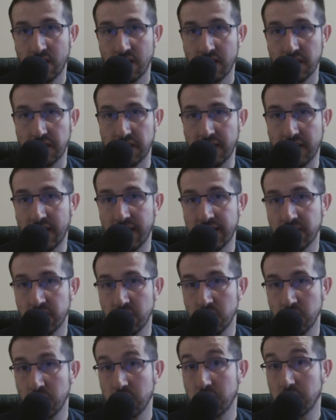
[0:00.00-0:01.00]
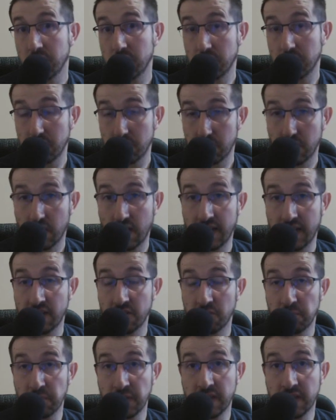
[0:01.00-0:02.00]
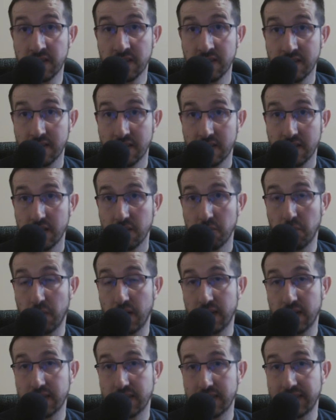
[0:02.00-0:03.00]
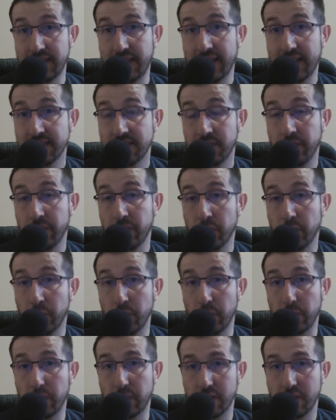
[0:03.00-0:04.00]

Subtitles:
Yeah, I know, kind of mean, but that's the truth.